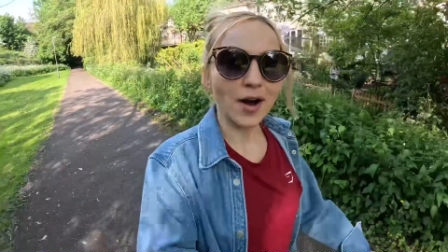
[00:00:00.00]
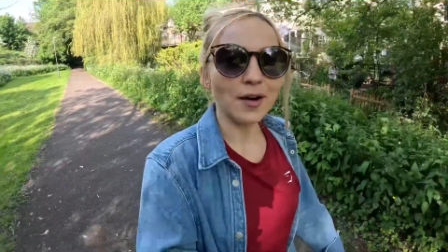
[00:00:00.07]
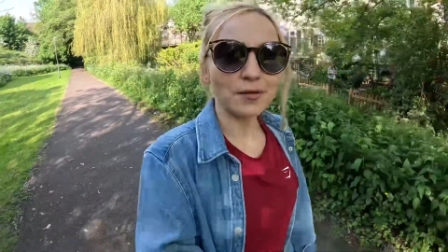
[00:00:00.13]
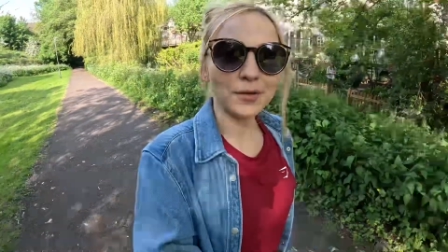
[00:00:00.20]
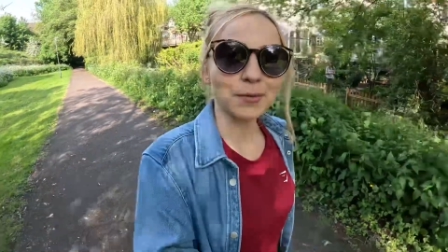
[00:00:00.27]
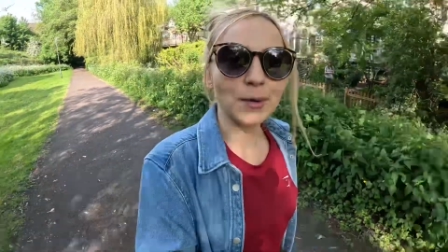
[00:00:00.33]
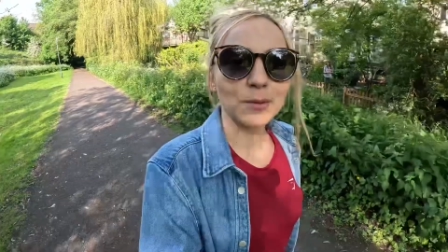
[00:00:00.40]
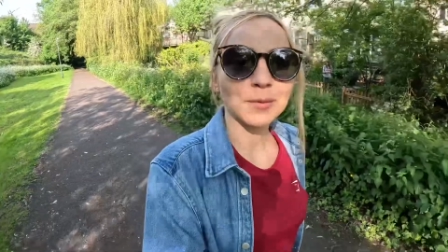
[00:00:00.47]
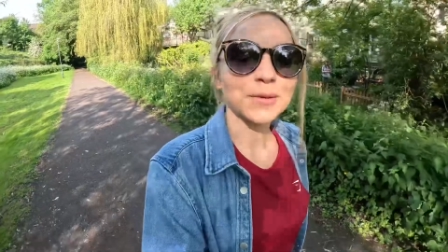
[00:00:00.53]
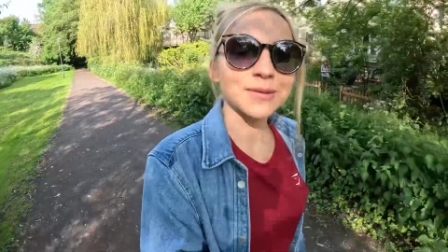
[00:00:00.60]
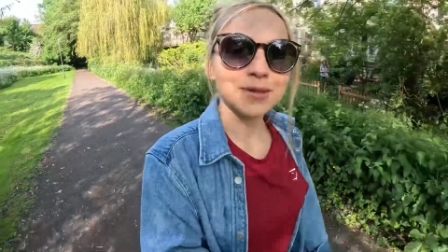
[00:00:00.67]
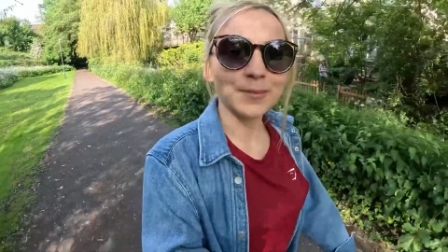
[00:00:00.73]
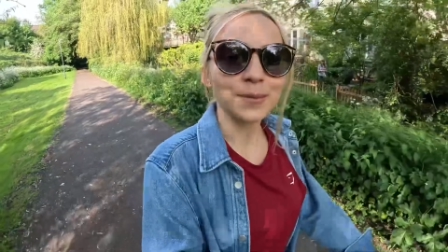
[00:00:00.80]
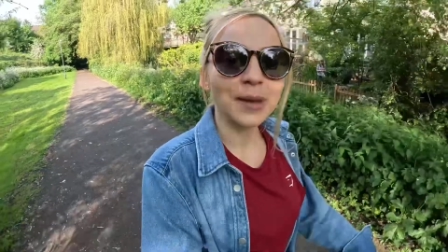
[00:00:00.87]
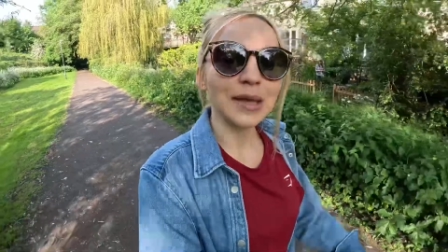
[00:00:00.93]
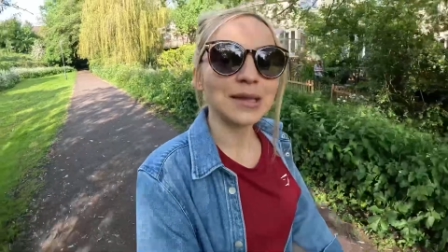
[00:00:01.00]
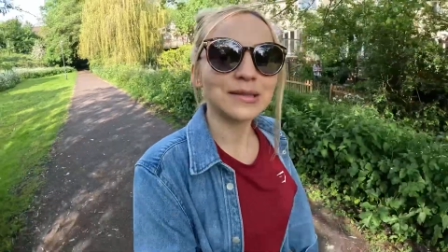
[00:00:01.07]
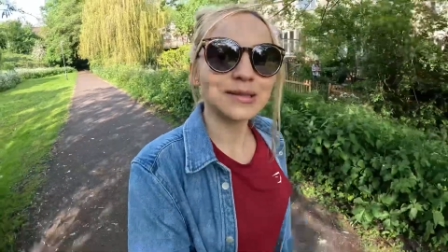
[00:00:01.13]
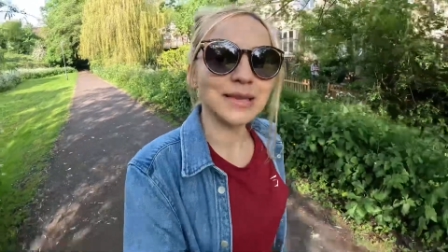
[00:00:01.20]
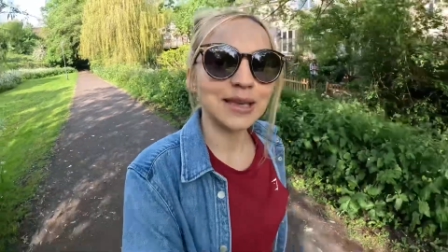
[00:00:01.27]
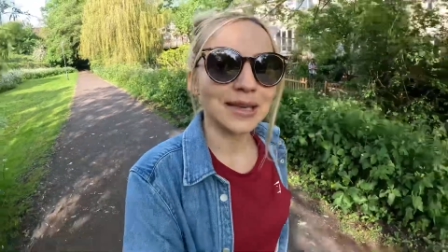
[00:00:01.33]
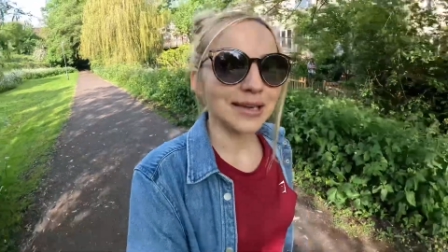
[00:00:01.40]
overall was
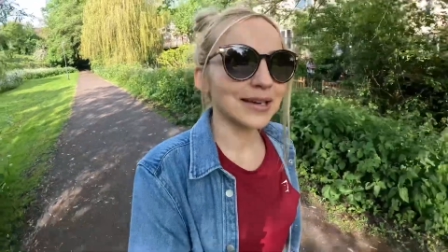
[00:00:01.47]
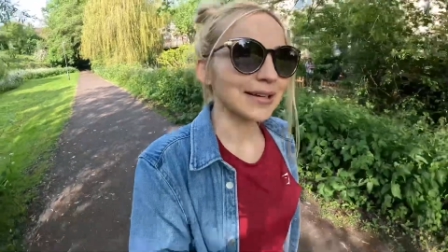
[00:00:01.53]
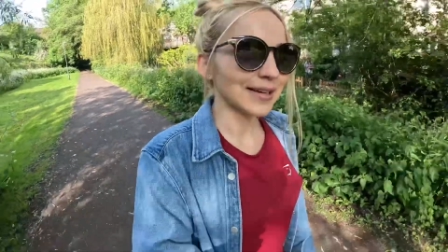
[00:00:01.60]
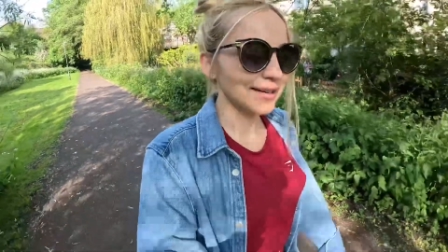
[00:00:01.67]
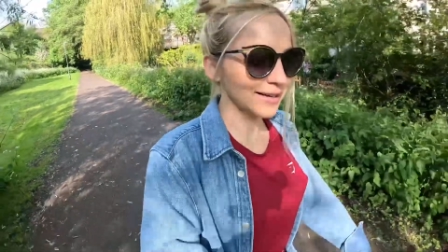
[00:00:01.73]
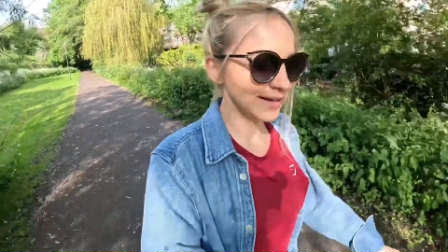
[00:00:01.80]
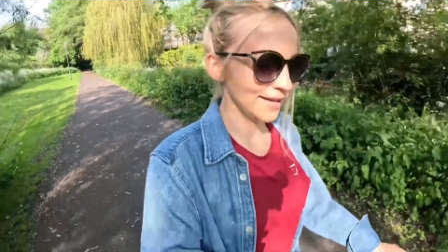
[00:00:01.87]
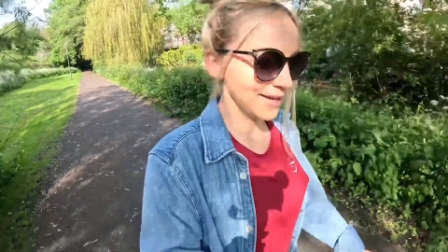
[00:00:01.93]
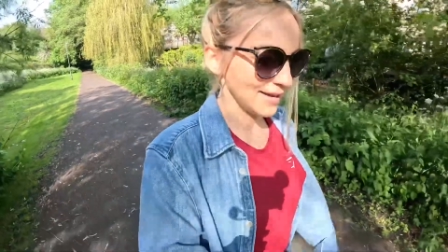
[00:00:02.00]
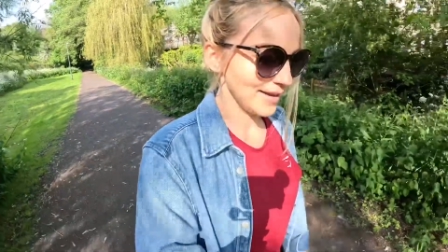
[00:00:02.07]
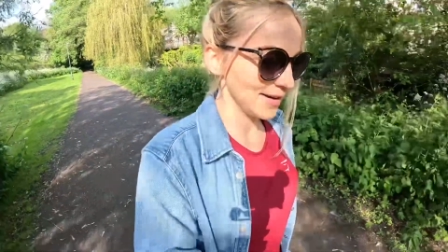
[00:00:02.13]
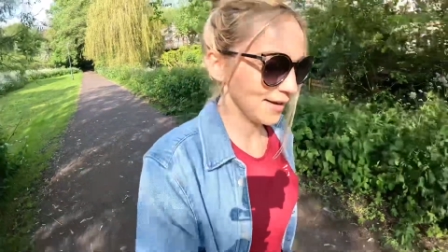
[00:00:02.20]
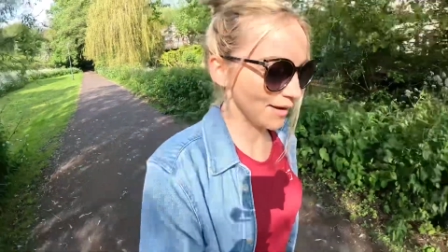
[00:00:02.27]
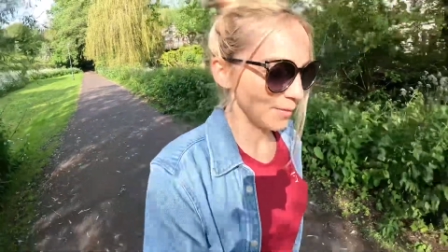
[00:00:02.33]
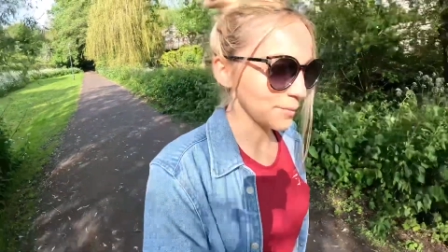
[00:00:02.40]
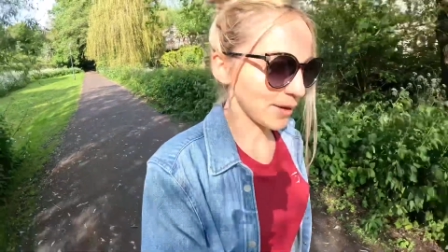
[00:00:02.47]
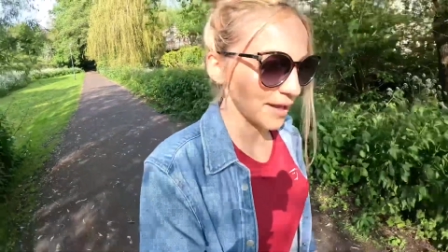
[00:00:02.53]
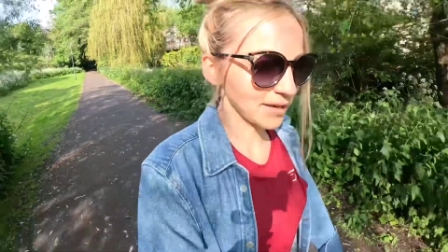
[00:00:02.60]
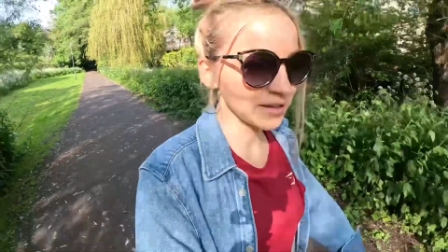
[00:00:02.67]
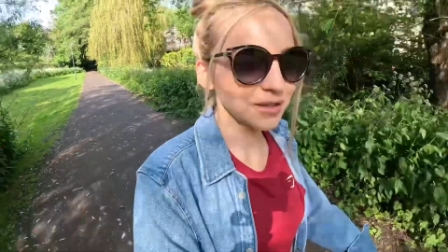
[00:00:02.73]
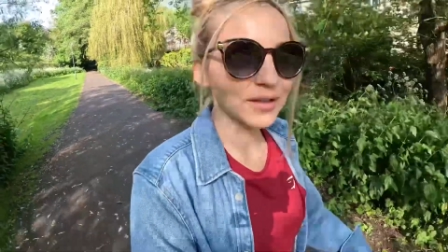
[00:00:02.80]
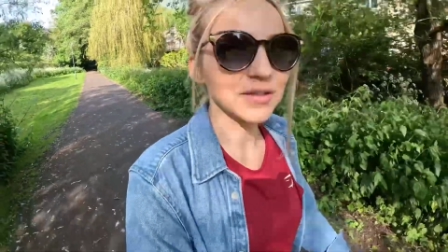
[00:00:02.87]
amazing uh, we
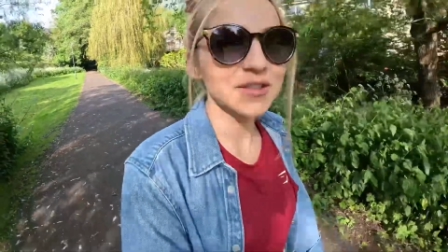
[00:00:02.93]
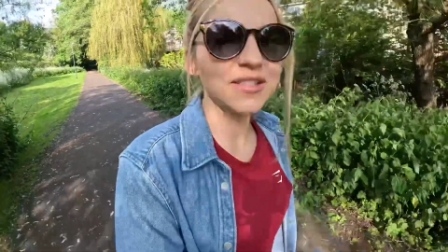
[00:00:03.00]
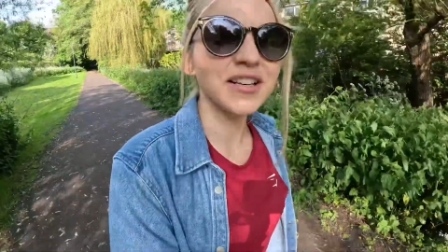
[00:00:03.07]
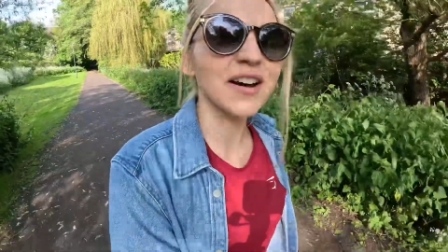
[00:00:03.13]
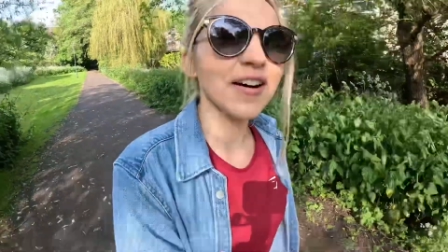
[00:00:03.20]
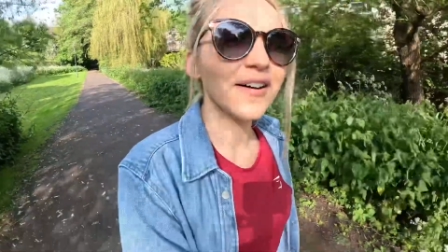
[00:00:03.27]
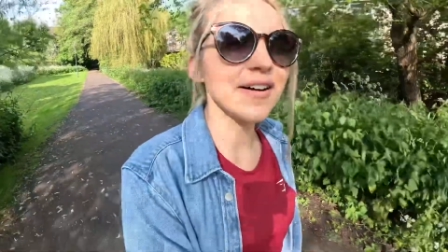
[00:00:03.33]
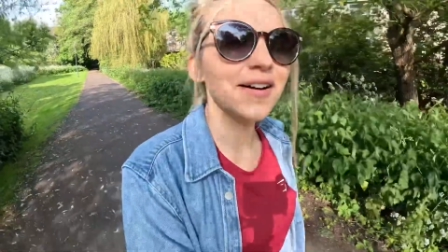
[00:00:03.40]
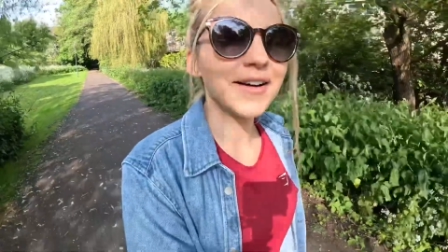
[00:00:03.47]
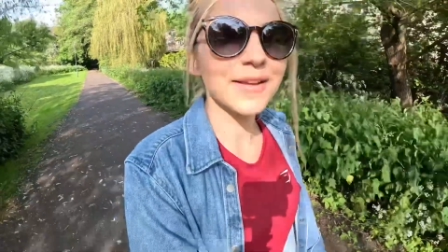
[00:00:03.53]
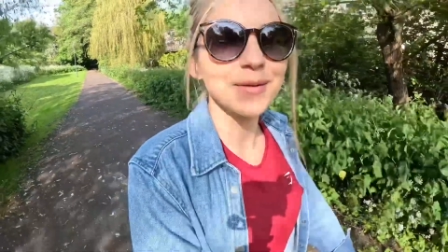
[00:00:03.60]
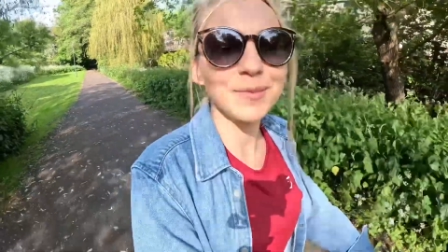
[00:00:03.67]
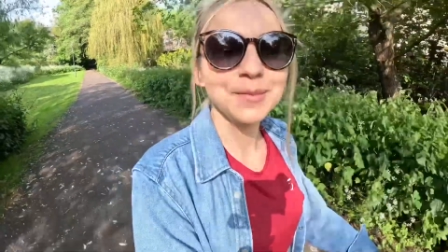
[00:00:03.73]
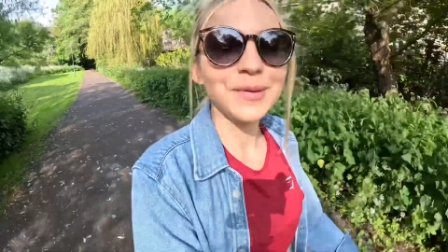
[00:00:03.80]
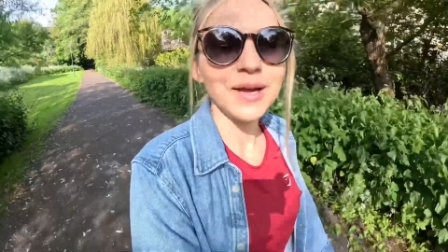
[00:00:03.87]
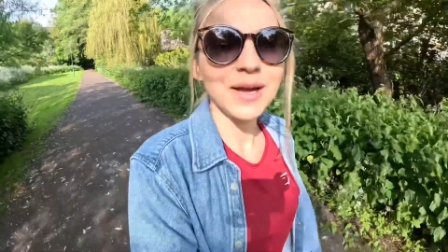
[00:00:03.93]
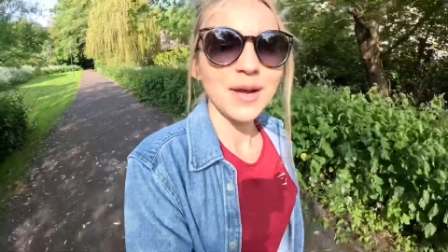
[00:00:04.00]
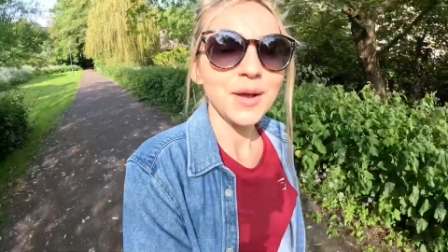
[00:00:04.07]
had a good time